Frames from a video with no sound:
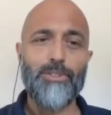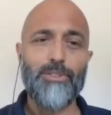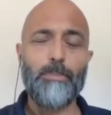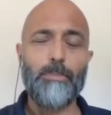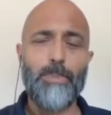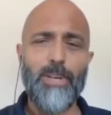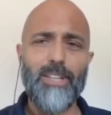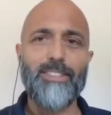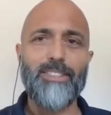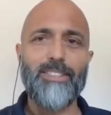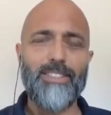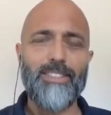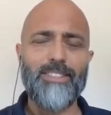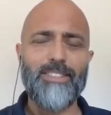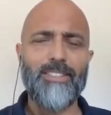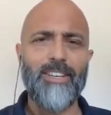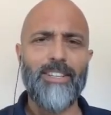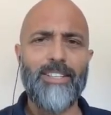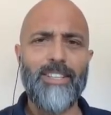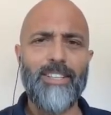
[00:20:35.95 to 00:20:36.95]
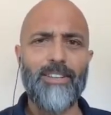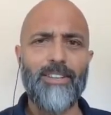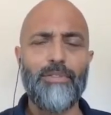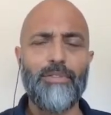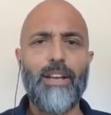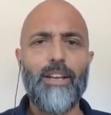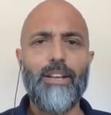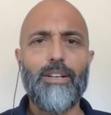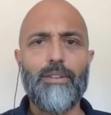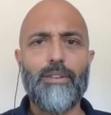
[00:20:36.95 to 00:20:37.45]
So buzz is this
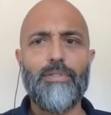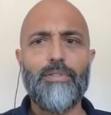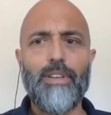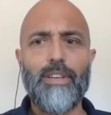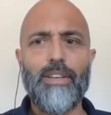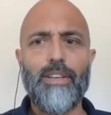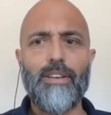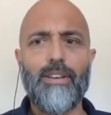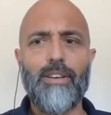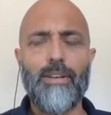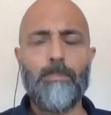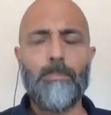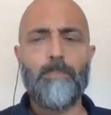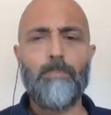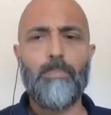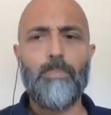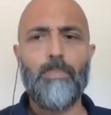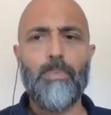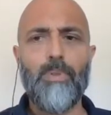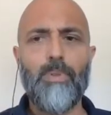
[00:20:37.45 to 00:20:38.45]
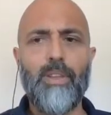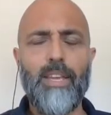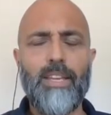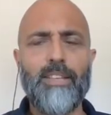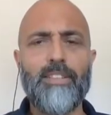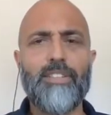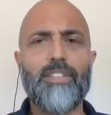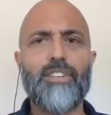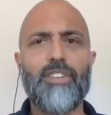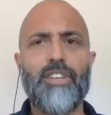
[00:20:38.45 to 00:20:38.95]
idea of
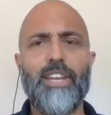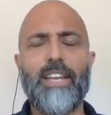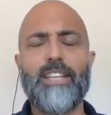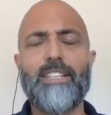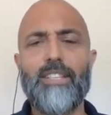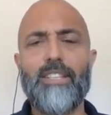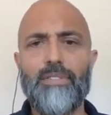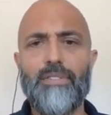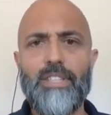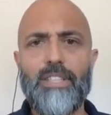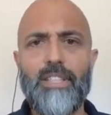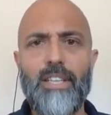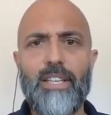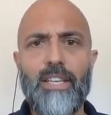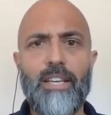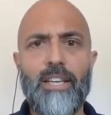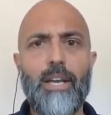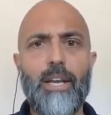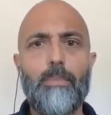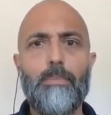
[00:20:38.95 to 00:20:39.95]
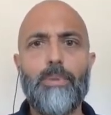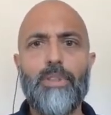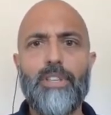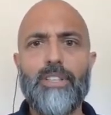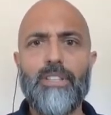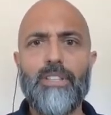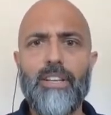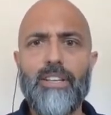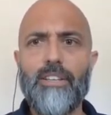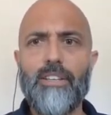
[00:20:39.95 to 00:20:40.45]
interconnectivity, but
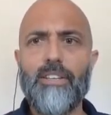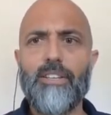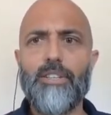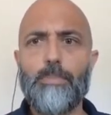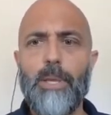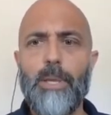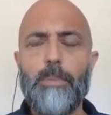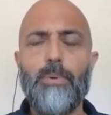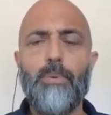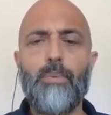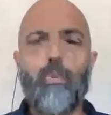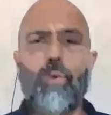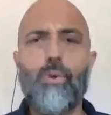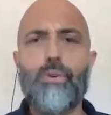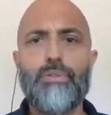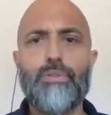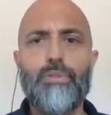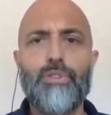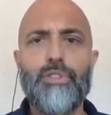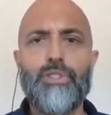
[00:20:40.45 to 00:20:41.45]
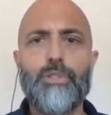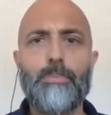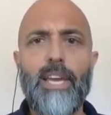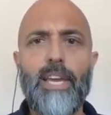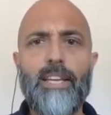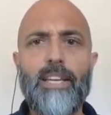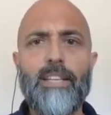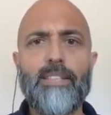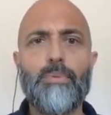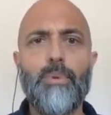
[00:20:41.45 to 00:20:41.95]
this idea that as people walk through the
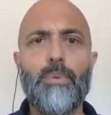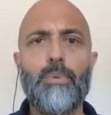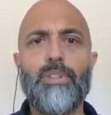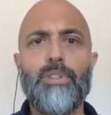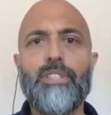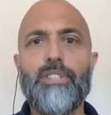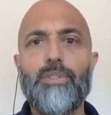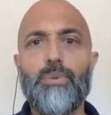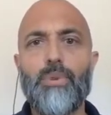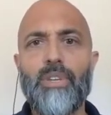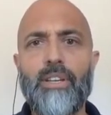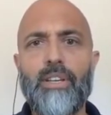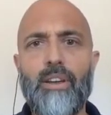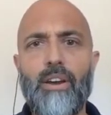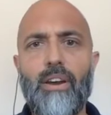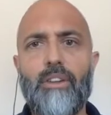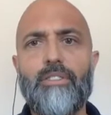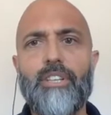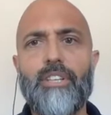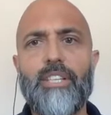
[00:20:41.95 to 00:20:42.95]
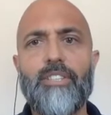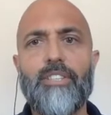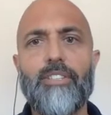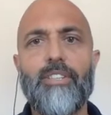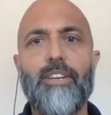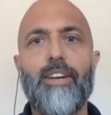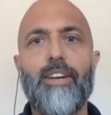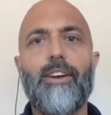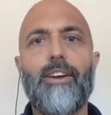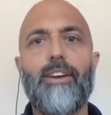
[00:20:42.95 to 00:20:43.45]
space, we wanted to encourage
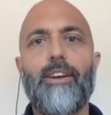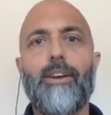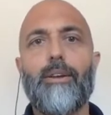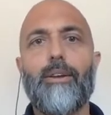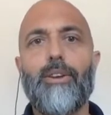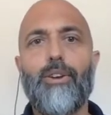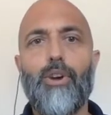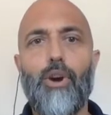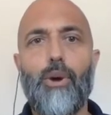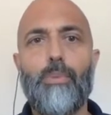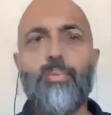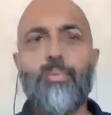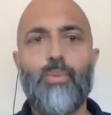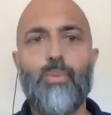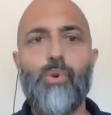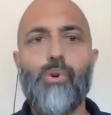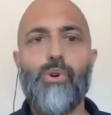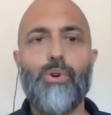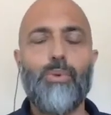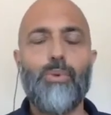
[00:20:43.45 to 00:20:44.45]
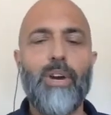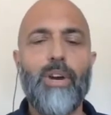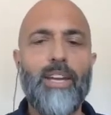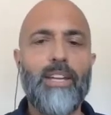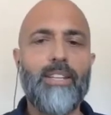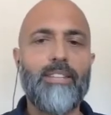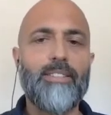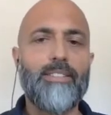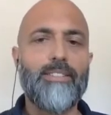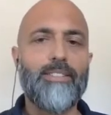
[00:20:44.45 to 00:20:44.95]
common
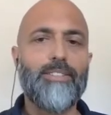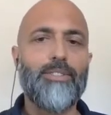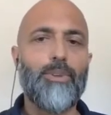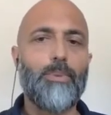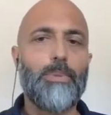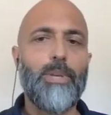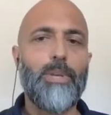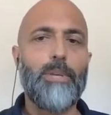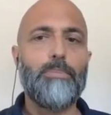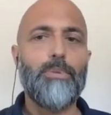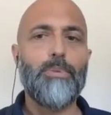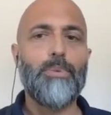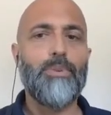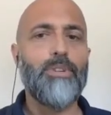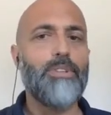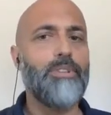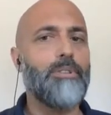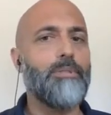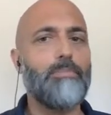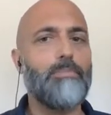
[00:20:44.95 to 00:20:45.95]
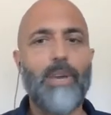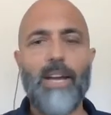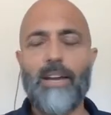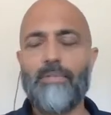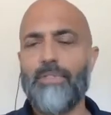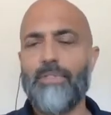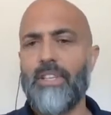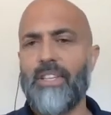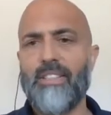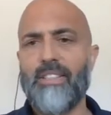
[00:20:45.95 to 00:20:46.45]
walkways so people would have
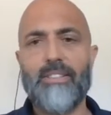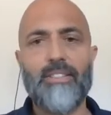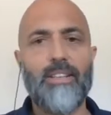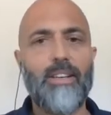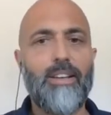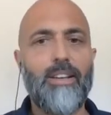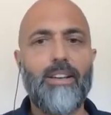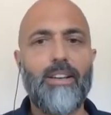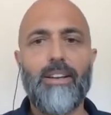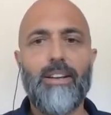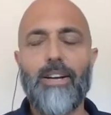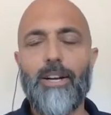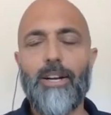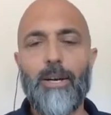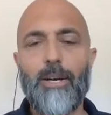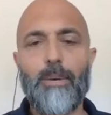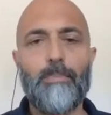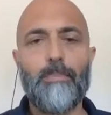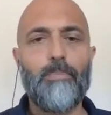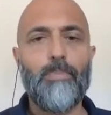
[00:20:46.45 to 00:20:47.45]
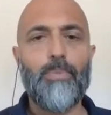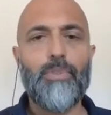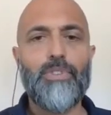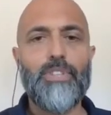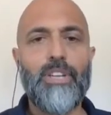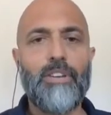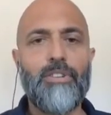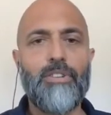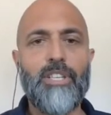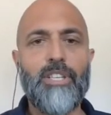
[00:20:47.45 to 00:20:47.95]
these
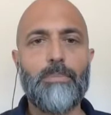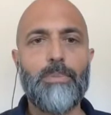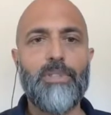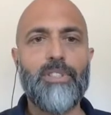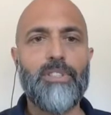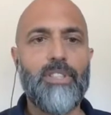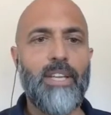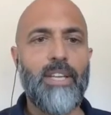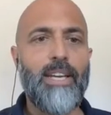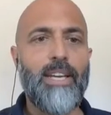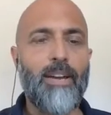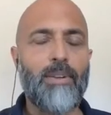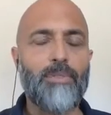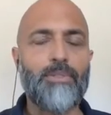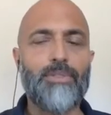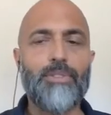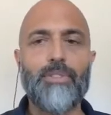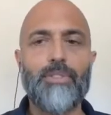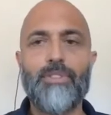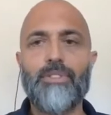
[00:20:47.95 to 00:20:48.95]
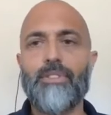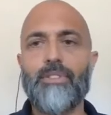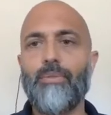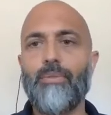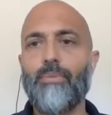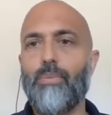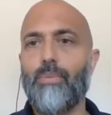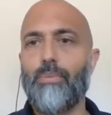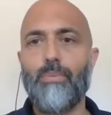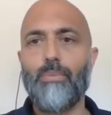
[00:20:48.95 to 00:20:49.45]
serendipitous encounters
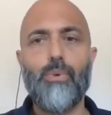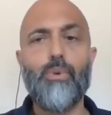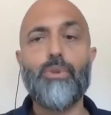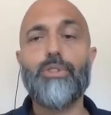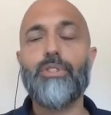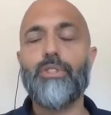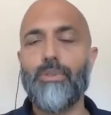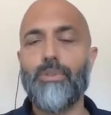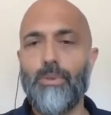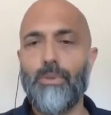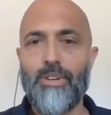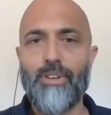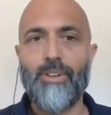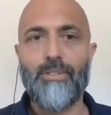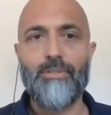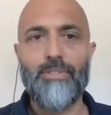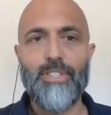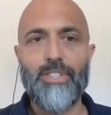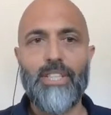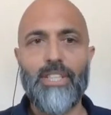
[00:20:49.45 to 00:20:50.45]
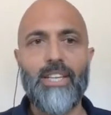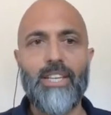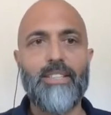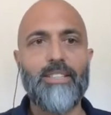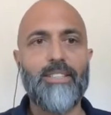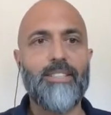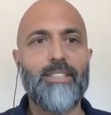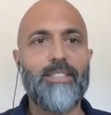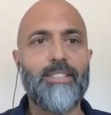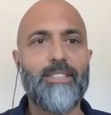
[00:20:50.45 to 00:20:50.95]
and water cooler
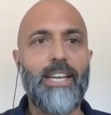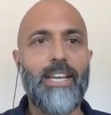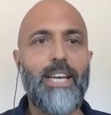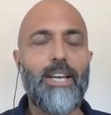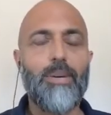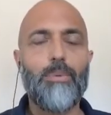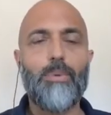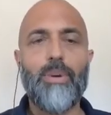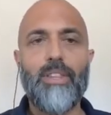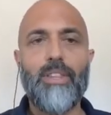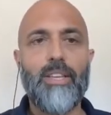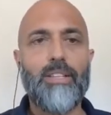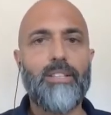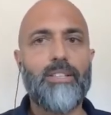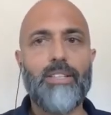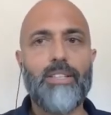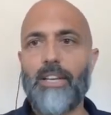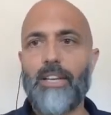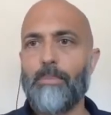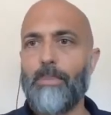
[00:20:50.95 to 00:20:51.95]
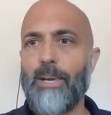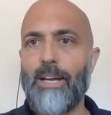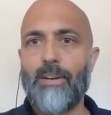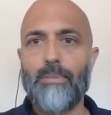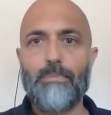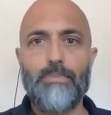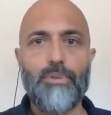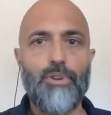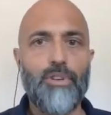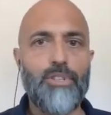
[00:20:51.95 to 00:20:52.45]
conversations where they'd chat
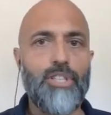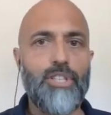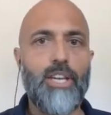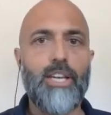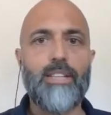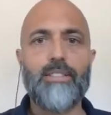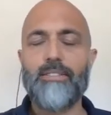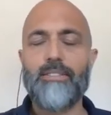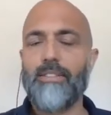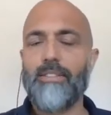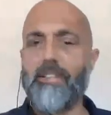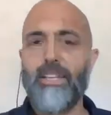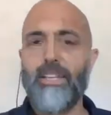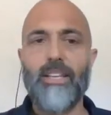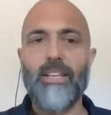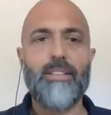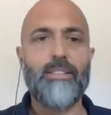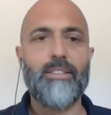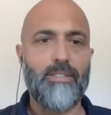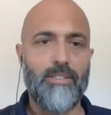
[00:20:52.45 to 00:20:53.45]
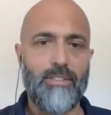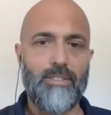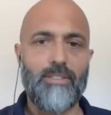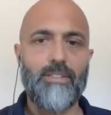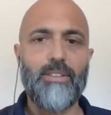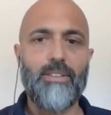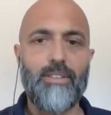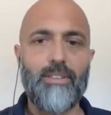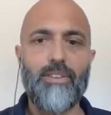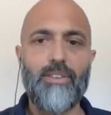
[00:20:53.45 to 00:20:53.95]
about projects and things, and
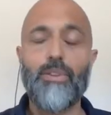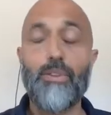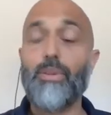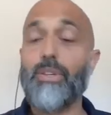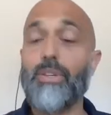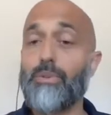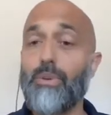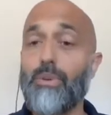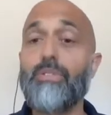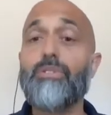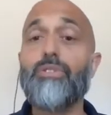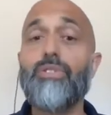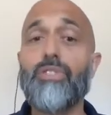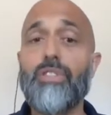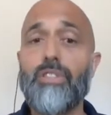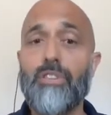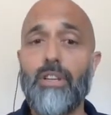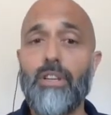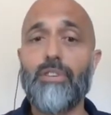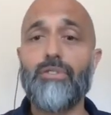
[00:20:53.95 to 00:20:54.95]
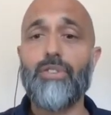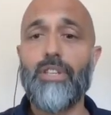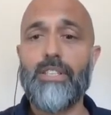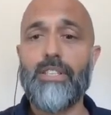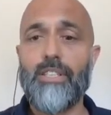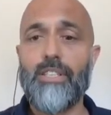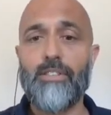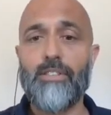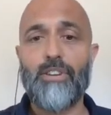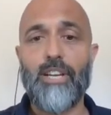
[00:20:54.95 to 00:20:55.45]
to increase the
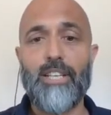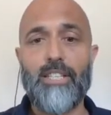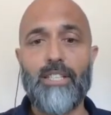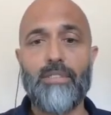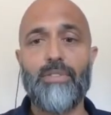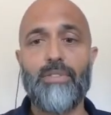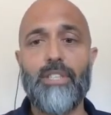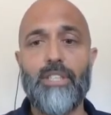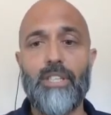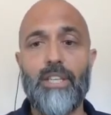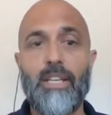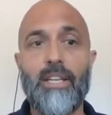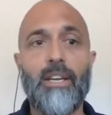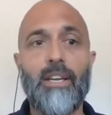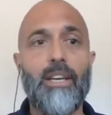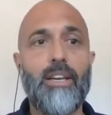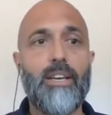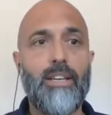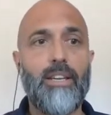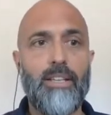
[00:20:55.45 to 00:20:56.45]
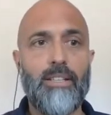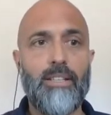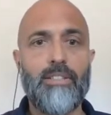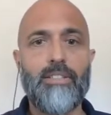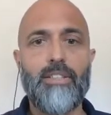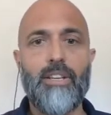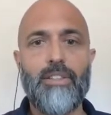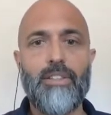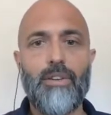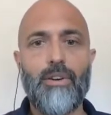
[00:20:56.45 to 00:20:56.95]
interactivity
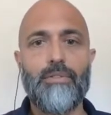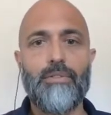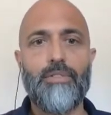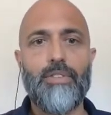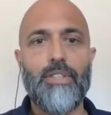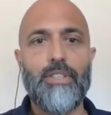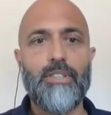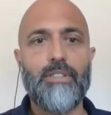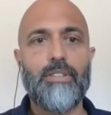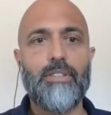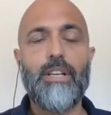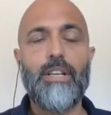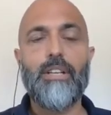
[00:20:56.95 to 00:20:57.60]
inside the office.